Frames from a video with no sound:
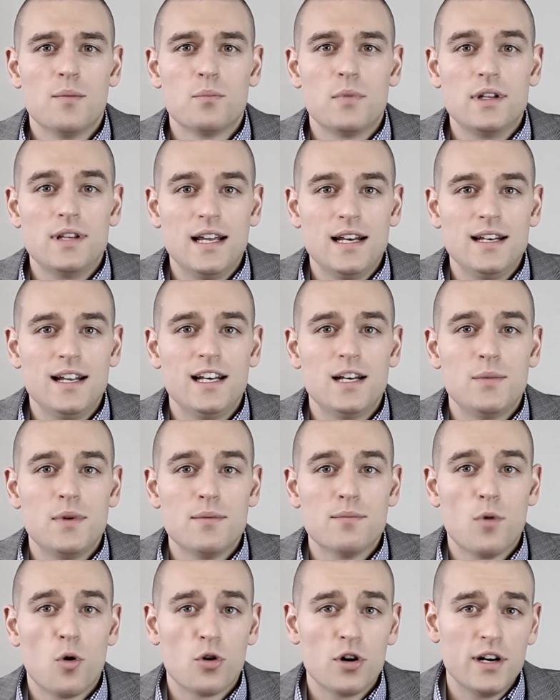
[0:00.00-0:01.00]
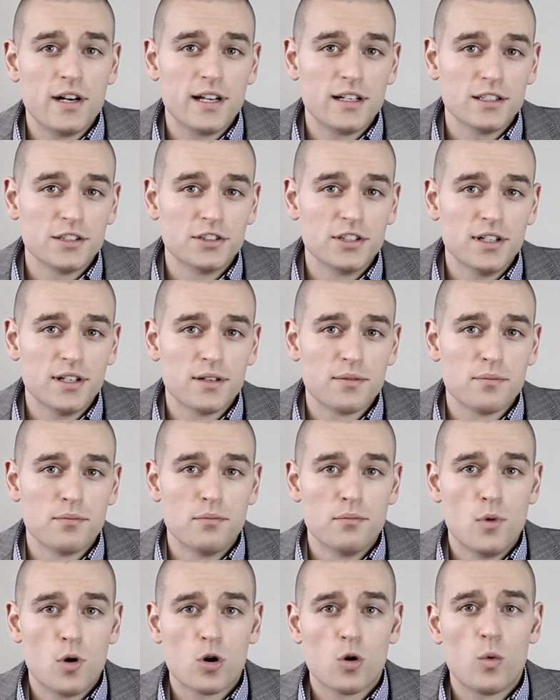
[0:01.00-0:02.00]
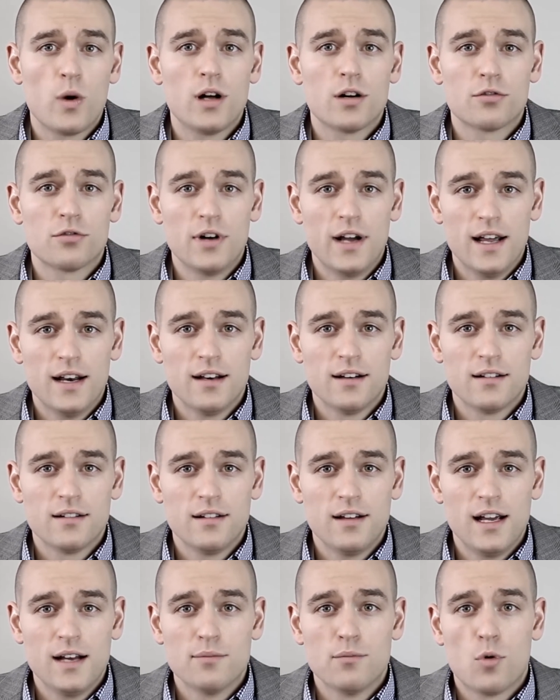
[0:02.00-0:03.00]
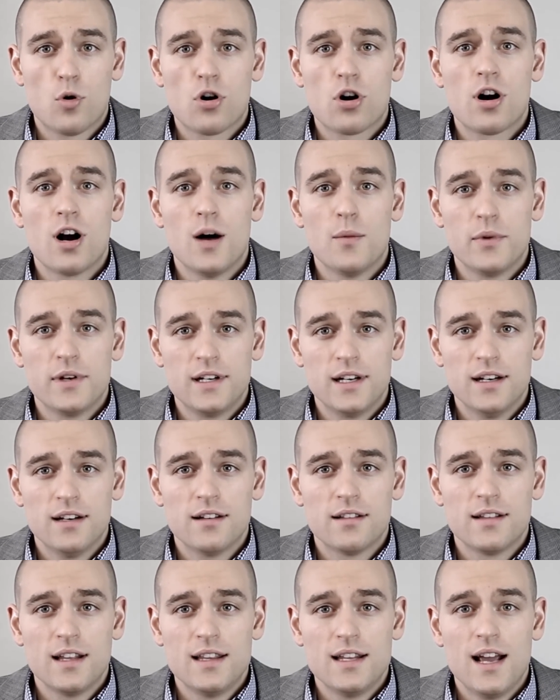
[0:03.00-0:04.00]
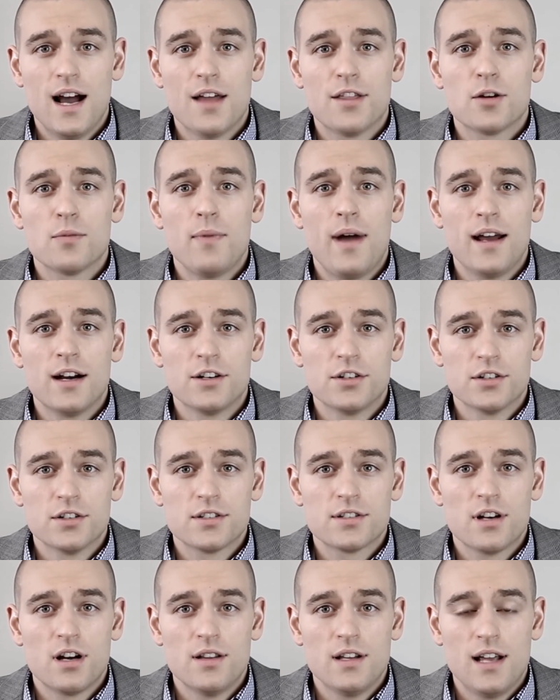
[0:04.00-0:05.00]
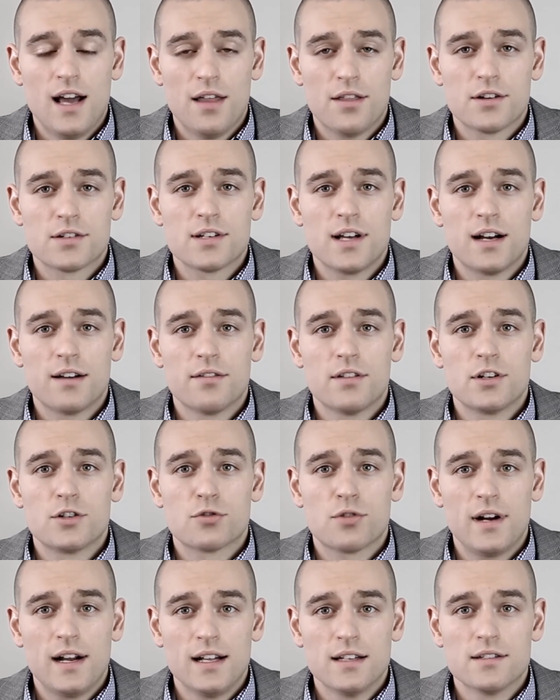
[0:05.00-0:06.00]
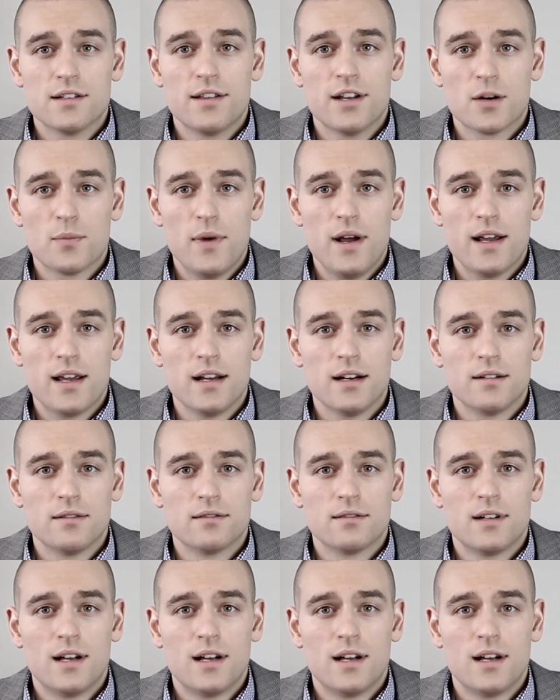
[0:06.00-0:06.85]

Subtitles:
but they need to be more intelligent, more well-read, and more competent than the other managers on the other side of the trades that they're making.